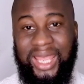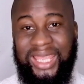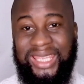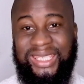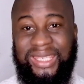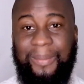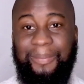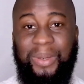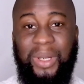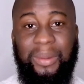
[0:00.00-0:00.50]

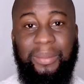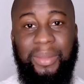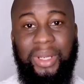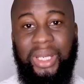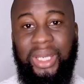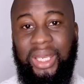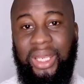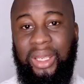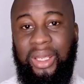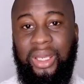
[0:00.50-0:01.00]
simply
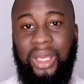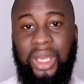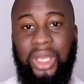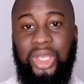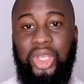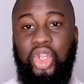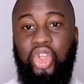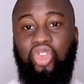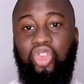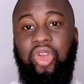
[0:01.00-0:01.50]
meaning
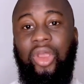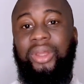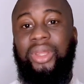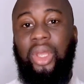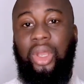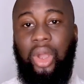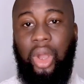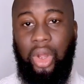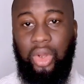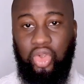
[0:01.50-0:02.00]
you trade
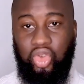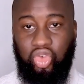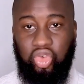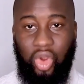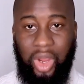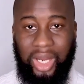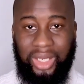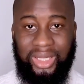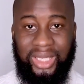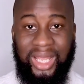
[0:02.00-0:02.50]
the
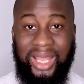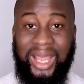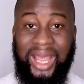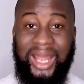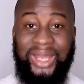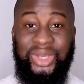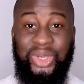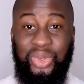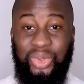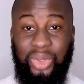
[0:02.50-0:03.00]
contract
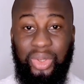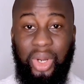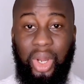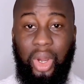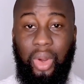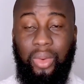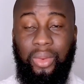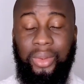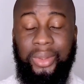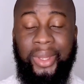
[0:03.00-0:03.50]
and you do not
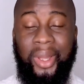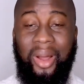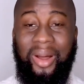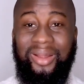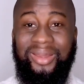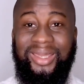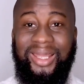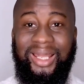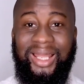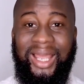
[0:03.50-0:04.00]
own the
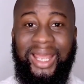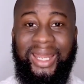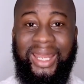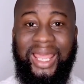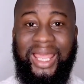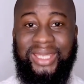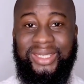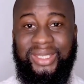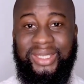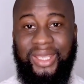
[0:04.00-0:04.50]
underlying
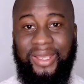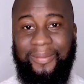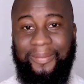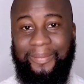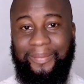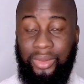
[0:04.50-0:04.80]
asset.